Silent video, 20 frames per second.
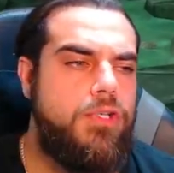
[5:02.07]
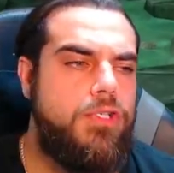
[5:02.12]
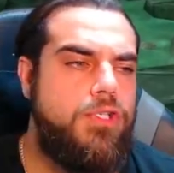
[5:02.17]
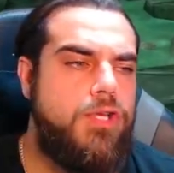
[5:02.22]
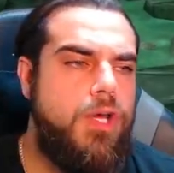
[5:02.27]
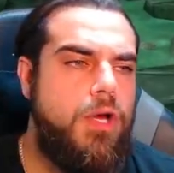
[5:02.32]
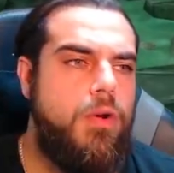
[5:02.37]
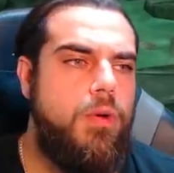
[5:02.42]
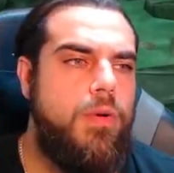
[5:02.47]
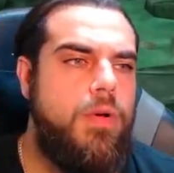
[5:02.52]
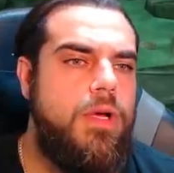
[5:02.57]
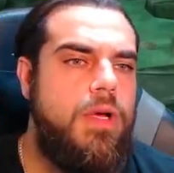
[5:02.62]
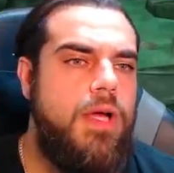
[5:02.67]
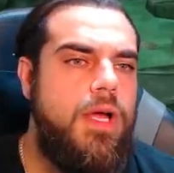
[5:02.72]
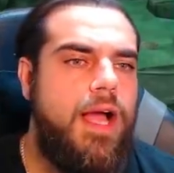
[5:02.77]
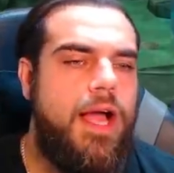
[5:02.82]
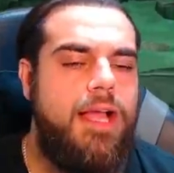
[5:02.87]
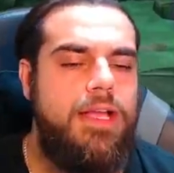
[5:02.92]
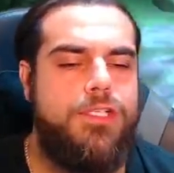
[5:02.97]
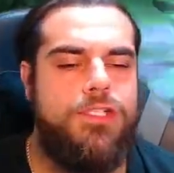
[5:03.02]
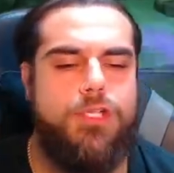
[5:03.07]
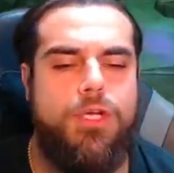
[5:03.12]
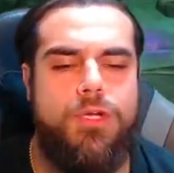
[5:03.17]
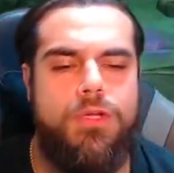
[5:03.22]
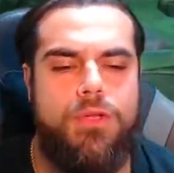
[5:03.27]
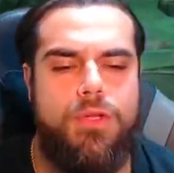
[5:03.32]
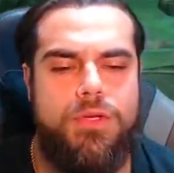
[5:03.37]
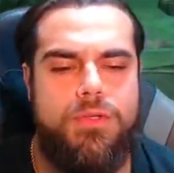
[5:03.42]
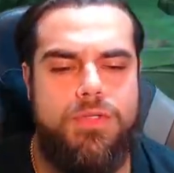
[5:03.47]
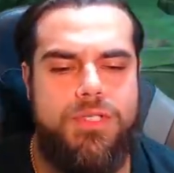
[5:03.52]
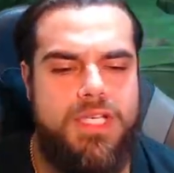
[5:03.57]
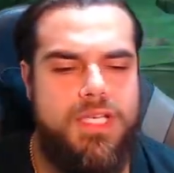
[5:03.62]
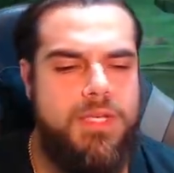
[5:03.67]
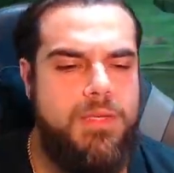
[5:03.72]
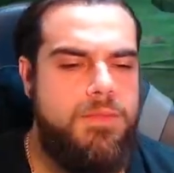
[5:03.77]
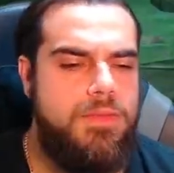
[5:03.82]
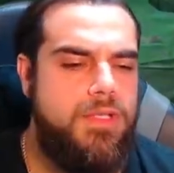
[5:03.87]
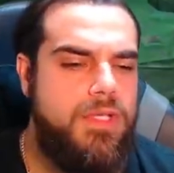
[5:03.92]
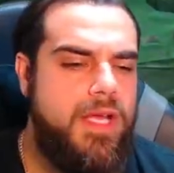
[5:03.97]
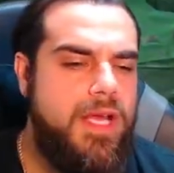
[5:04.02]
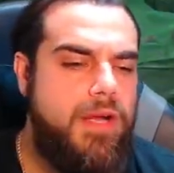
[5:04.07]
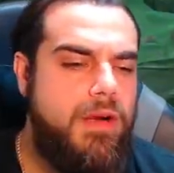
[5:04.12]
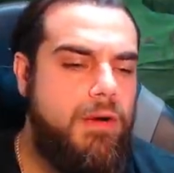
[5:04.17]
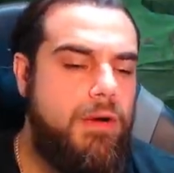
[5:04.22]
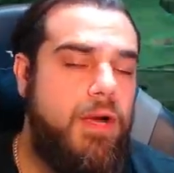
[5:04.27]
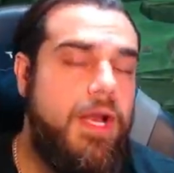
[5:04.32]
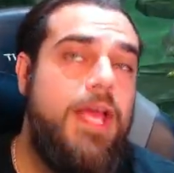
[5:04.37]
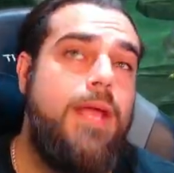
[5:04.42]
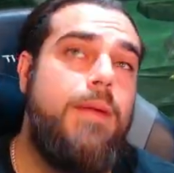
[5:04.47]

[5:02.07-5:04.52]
so I can show you those teams later. In